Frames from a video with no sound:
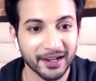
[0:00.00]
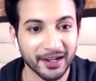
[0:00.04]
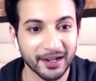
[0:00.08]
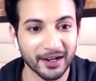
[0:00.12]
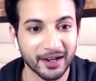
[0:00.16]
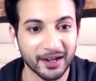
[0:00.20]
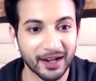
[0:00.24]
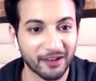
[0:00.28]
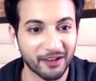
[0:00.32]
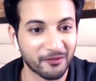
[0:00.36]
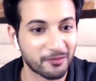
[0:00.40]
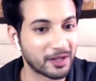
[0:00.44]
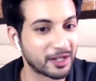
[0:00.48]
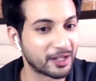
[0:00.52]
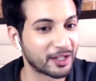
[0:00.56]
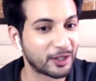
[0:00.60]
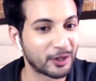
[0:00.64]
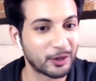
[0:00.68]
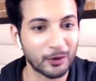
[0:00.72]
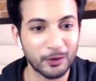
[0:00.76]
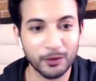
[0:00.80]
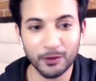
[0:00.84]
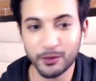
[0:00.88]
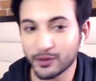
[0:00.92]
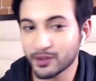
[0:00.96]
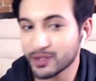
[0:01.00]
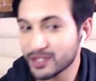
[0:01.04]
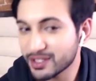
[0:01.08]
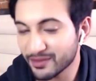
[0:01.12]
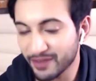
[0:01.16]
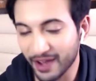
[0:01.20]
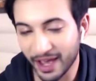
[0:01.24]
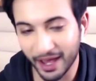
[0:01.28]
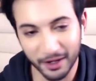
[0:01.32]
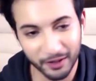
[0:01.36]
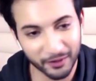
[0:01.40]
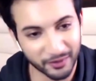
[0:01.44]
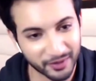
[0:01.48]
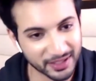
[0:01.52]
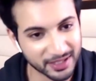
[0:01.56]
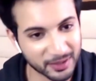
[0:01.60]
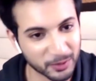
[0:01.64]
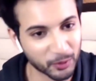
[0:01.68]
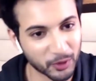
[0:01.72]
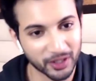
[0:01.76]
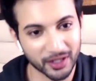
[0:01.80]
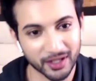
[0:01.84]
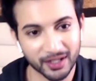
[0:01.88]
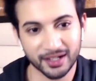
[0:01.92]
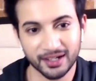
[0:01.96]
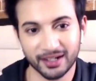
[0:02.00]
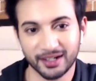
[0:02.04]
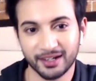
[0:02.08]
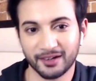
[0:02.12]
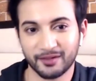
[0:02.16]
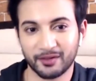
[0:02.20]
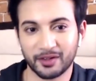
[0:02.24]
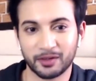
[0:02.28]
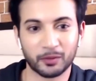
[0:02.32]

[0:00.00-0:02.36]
I've been a huge fan of his work,